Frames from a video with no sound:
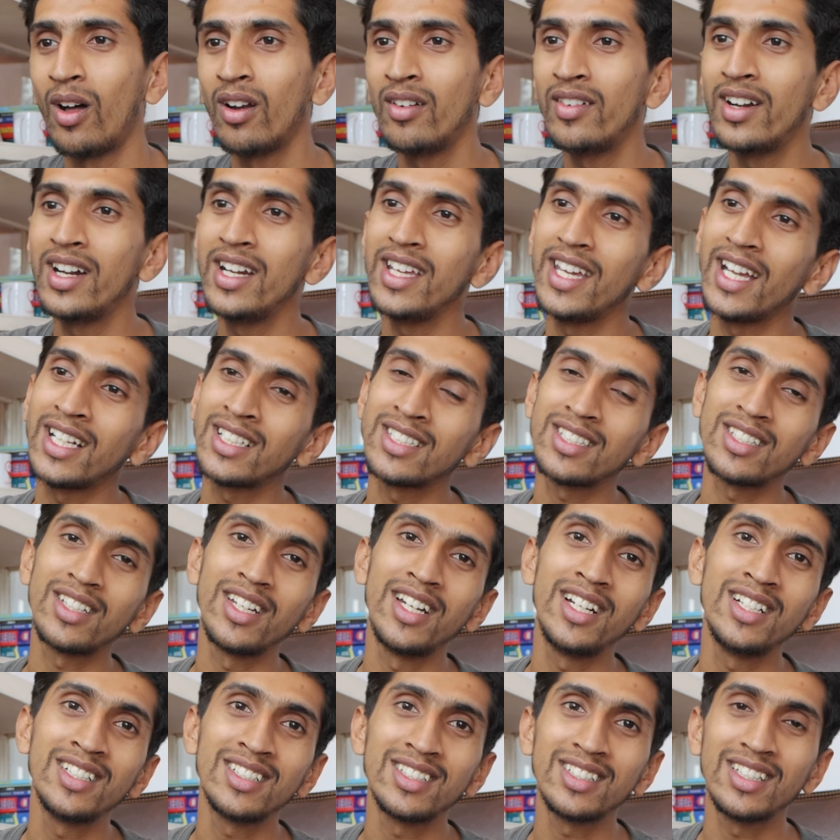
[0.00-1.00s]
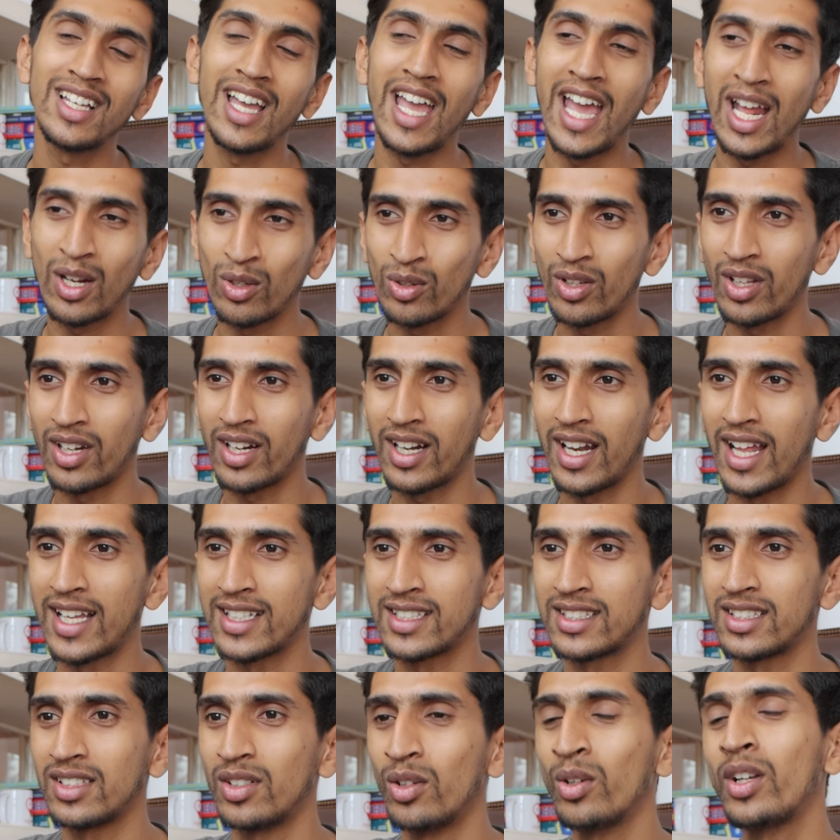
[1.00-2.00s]
already extends another
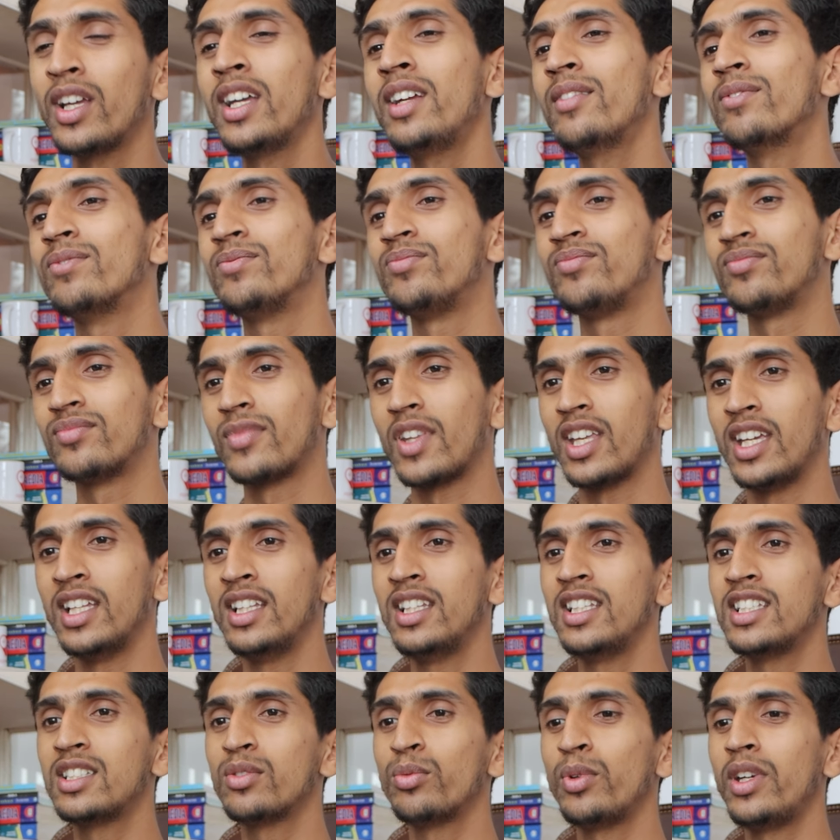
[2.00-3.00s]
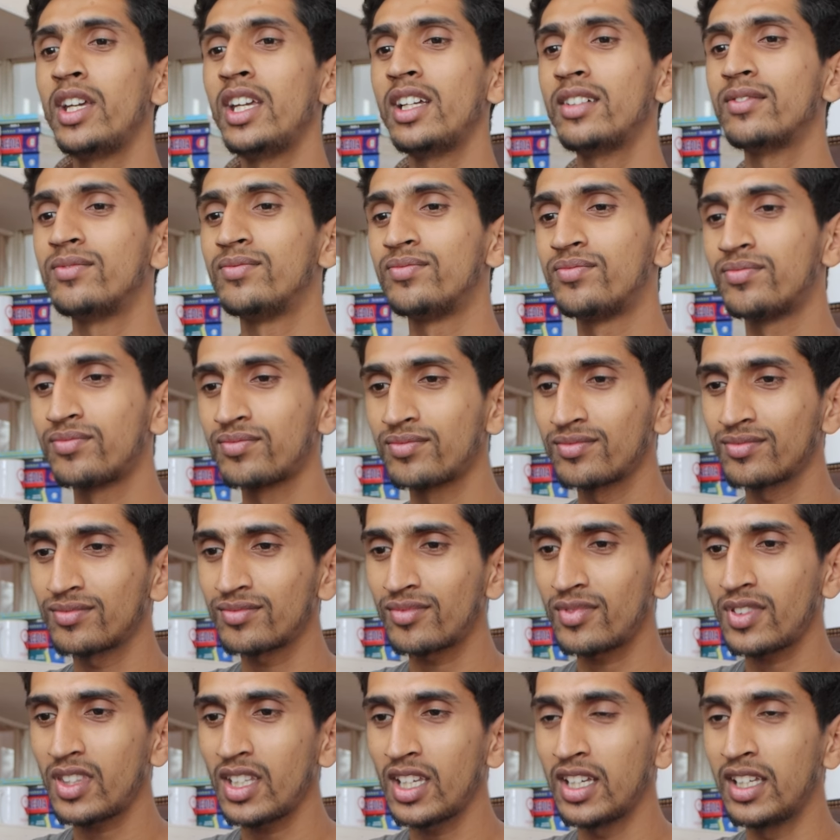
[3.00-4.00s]
class. Okay, in this way
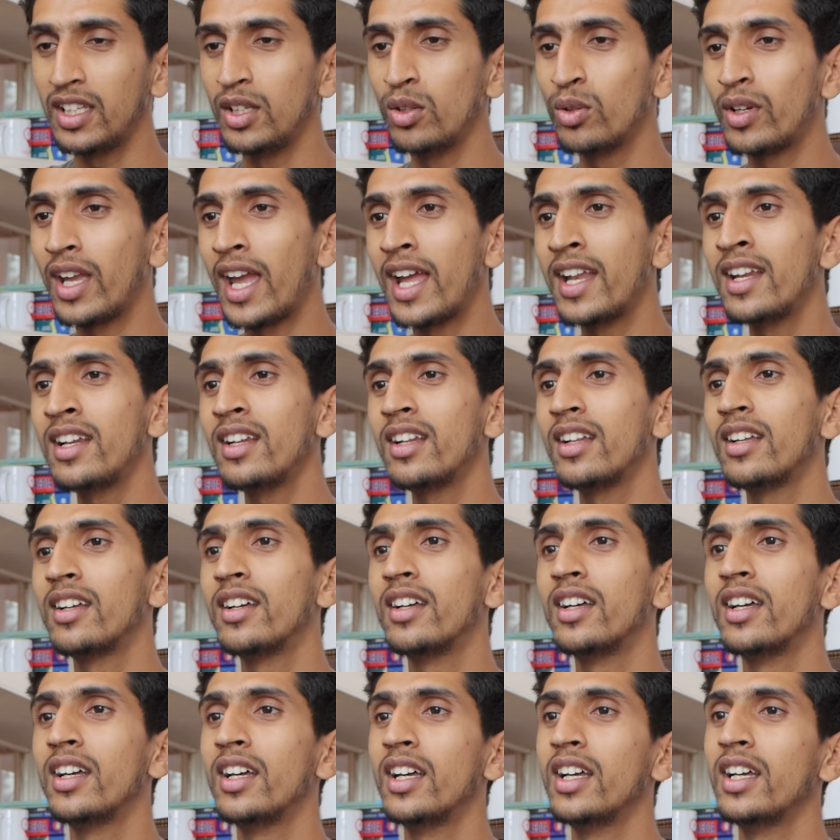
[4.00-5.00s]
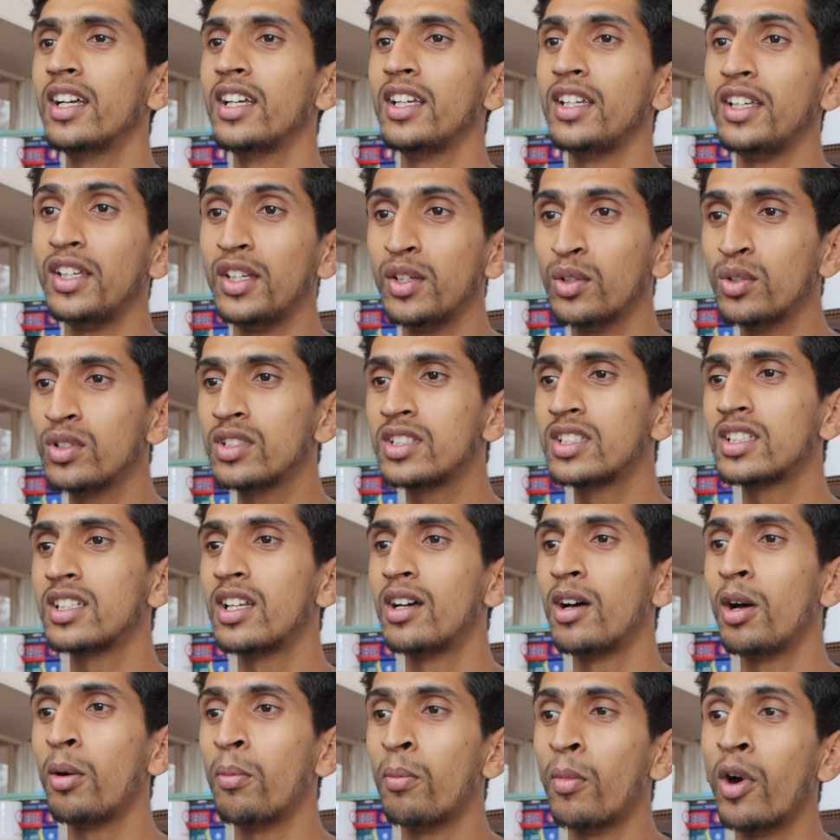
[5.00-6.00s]
you can
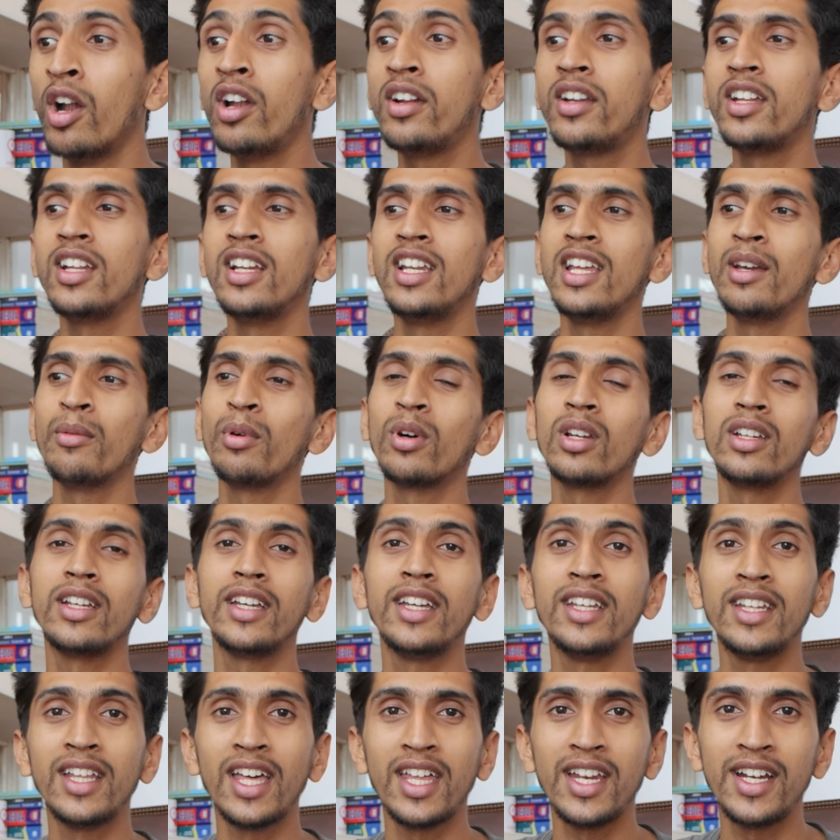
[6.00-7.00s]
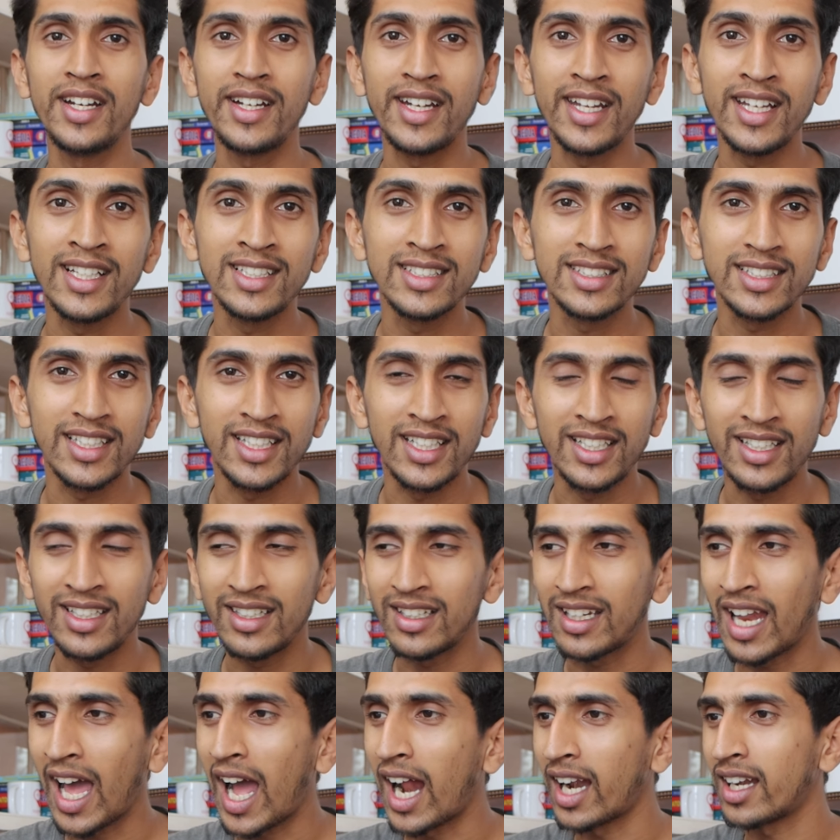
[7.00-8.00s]
use multi-level inheritance
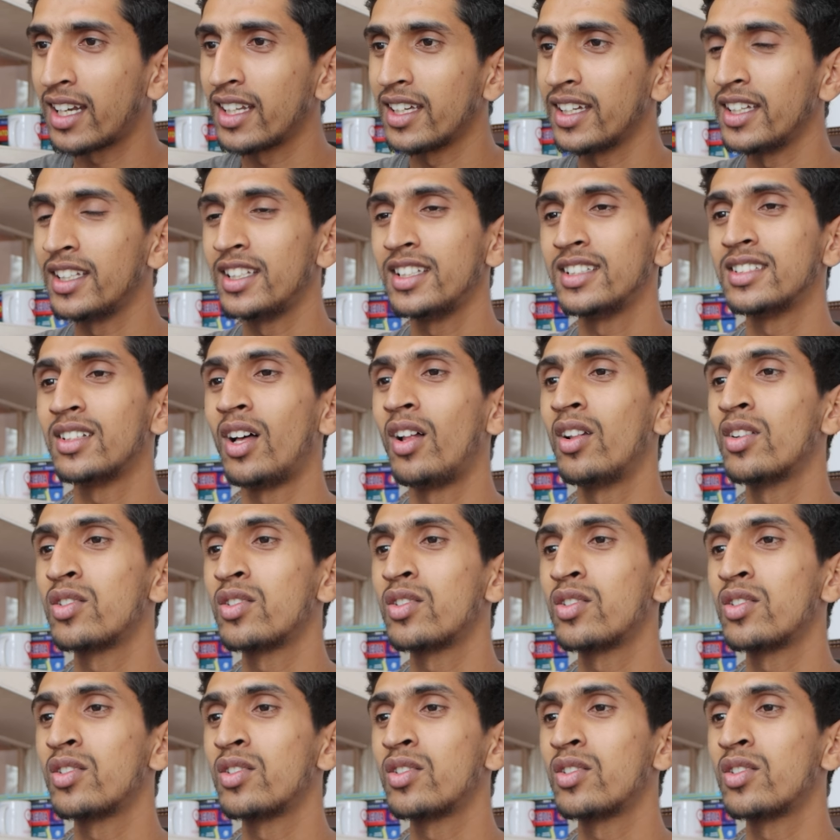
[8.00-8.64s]
in Dart. It is